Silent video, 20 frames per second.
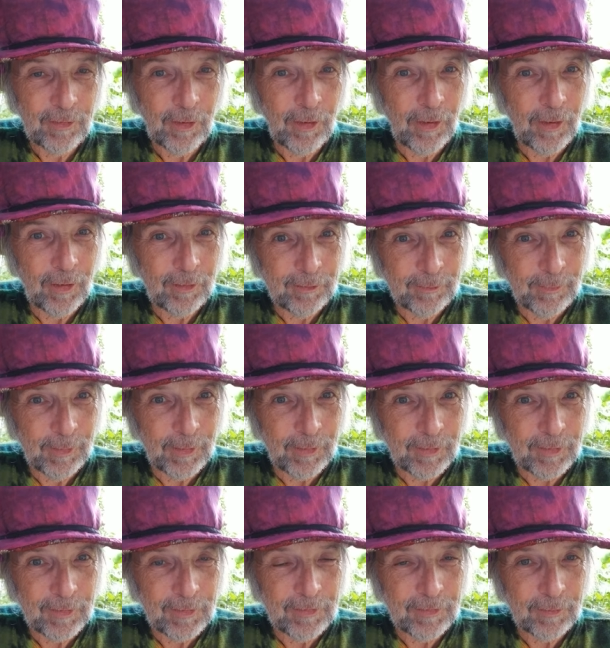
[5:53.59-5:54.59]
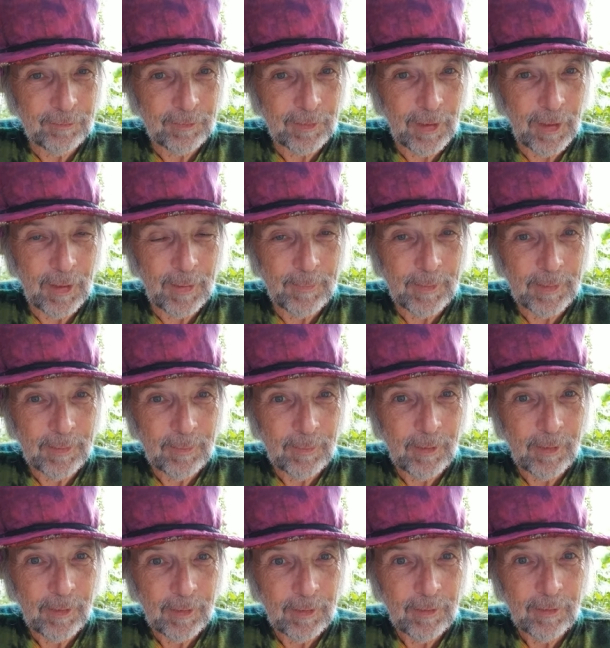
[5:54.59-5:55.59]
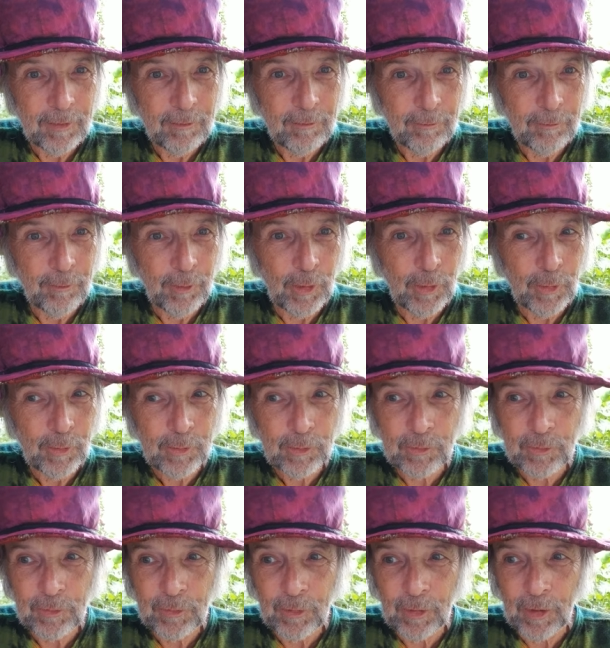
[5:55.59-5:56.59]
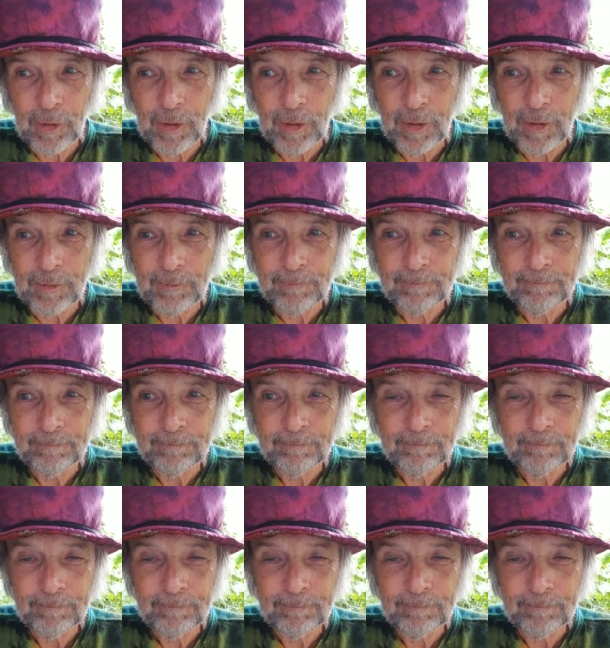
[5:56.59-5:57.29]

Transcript: all us billions of common folks, um,